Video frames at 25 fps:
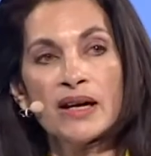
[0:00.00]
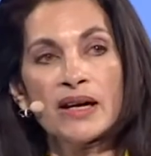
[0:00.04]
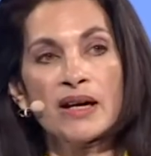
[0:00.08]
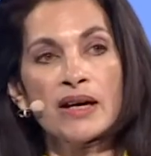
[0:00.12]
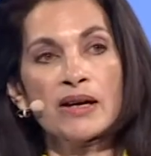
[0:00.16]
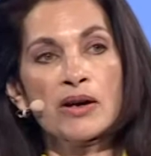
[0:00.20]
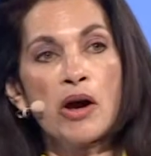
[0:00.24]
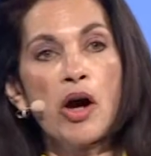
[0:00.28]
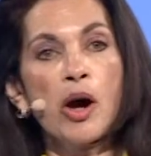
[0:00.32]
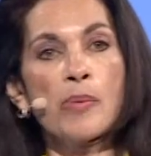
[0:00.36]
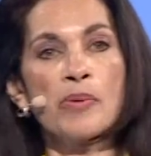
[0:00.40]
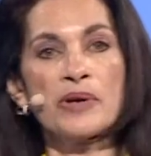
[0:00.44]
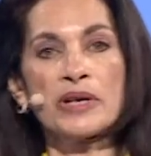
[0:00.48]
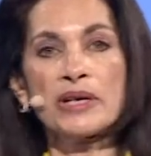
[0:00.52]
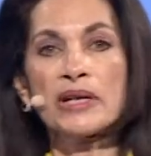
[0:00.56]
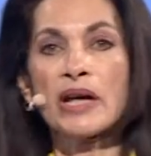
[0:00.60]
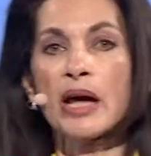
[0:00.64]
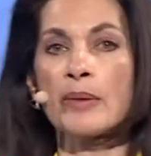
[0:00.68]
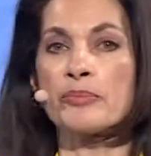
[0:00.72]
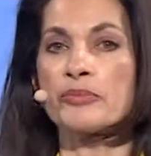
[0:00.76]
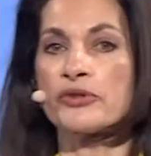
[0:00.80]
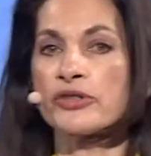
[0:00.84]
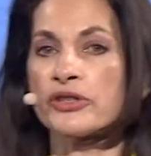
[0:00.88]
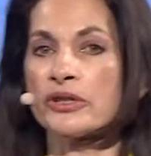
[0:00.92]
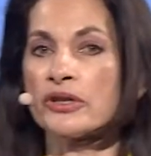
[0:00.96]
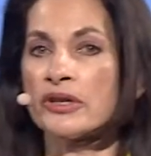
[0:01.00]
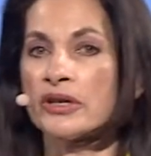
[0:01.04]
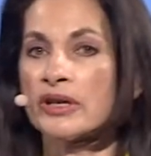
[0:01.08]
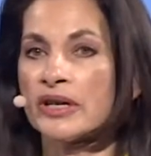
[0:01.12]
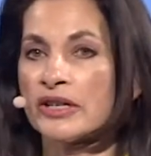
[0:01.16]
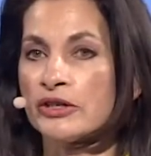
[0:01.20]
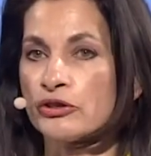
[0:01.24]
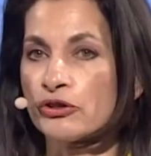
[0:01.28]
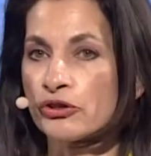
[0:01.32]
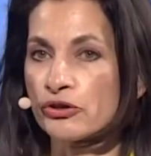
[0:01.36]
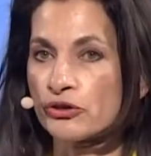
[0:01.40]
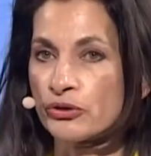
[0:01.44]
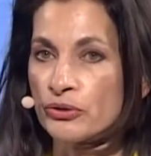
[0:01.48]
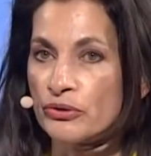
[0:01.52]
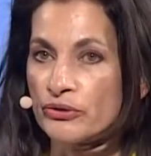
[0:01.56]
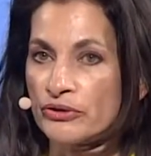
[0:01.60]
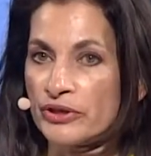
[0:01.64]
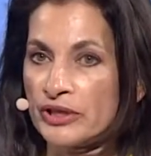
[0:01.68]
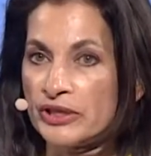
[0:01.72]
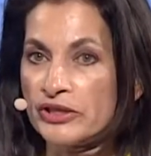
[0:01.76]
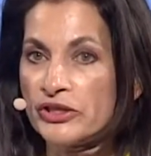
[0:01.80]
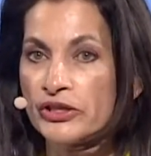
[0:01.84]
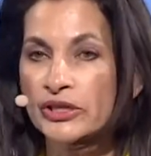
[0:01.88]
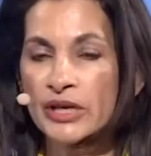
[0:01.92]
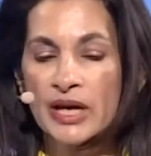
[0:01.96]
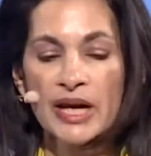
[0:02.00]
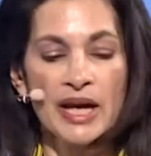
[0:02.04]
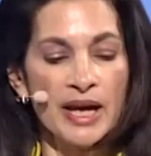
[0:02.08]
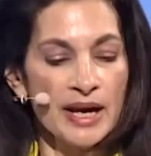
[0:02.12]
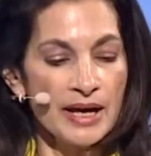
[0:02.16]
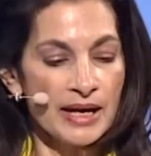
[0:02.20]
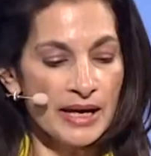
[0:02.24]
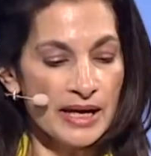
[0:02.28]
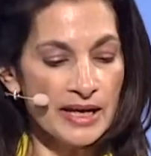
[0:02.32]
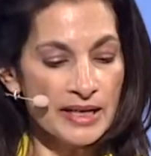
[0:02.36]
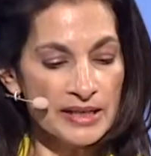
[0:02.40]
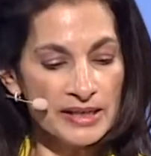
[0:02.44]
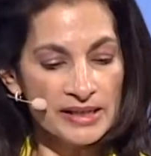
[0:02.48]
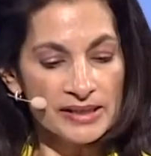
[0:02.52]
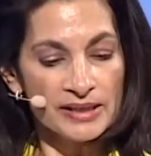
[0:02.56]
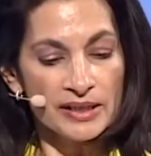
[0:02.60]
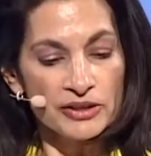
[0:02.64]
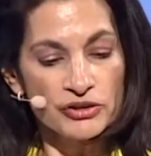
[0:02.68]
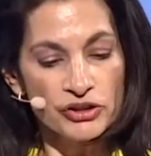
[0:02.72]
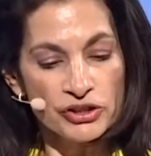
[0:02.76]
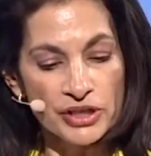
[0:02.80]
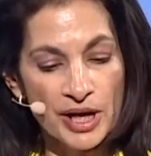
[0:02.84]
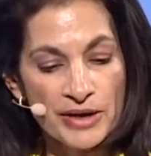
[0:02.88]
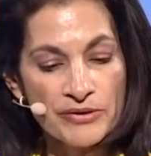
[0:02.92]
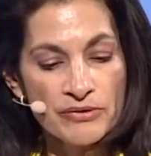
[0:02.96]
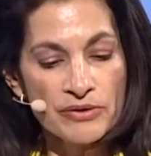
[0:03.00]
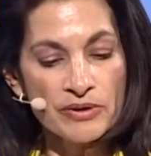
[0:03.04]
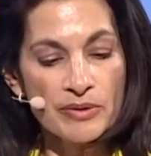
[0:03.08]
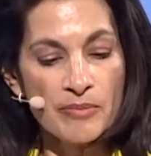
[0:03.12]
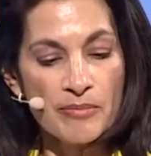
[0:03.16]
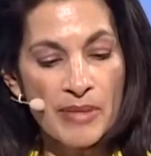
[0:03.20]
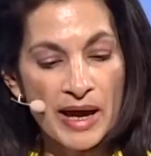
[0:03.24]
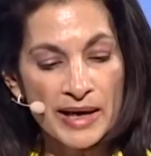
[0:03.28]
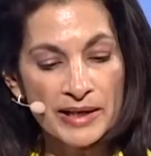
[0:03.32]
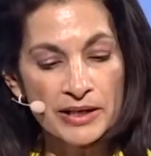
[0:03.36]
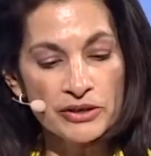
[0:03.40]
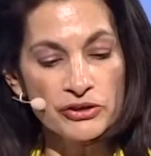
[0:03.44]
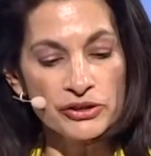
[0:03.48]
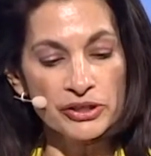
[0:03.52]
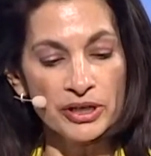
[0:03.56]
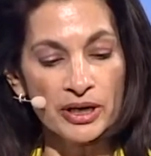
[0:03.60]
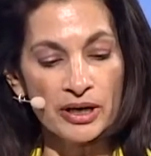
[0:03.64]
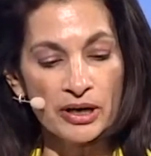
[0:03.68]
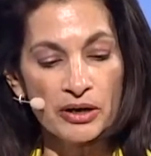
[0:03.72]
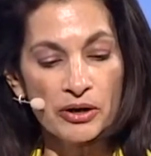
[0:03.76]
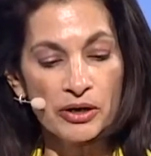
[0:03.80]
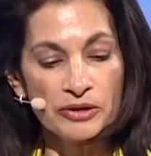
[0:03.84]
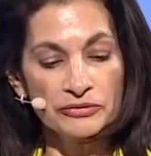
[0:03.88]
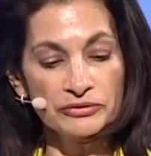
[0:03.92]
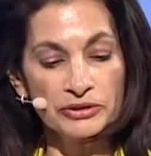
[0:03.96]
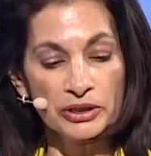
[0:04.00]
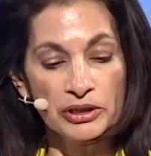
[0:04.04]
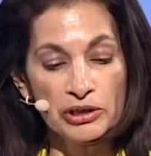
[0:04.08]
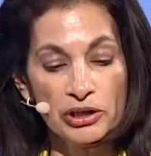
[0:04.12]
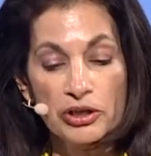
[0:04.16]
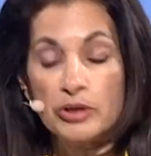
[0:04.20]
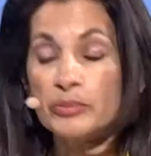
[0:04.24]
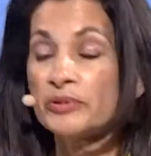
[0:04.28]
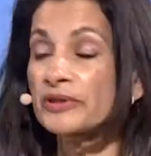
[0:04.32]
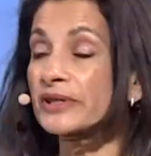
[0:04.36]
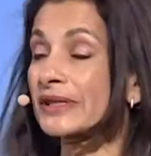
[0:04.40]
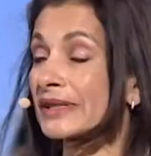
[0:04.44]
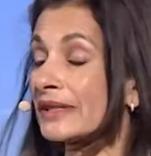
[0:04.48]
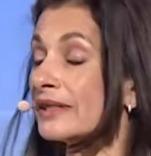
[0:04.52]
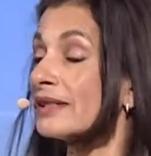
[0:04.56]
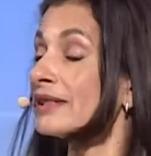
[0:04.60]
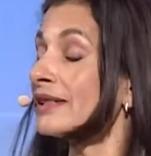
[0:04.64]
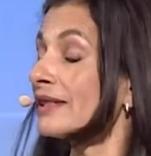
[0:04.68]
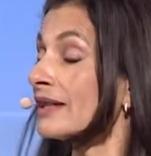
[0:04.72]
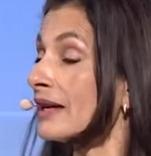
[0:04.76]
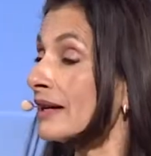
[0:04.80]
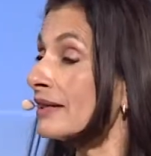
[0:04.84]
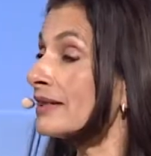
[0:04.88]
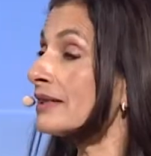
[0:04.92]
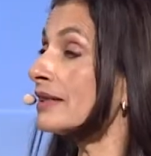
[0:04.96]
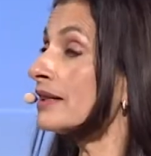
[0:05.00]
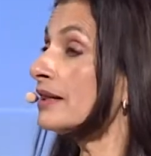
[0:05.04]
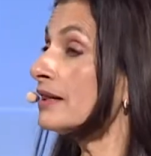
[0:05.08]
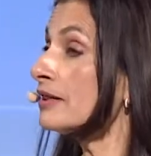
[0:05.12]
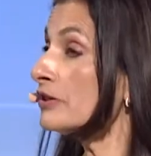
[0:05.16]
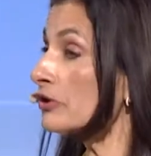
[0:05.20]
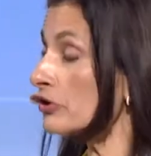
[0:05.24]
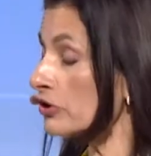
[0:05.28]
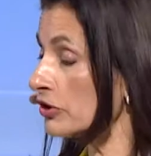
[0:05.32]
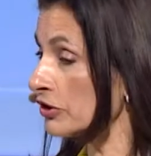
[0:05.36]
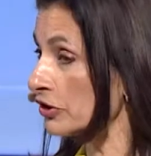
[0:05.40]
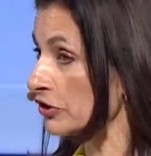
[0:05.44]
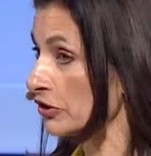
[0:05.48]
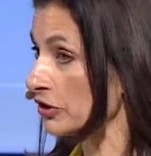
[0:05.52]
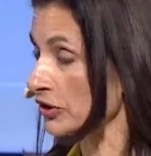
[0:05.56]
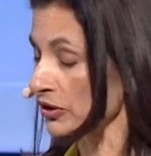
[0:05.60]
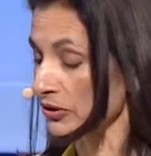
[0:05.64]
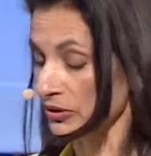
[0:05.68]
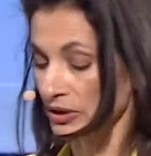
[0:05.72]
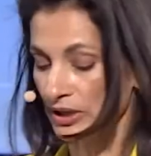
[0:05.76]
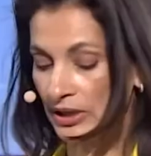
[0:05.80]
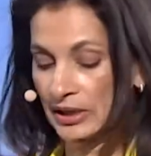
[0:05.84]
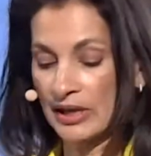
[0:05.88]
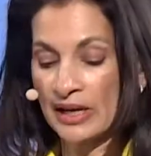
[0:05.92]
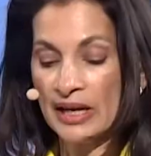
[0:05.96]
carbon capture and storage, is the general manager of the Global CCS Institute.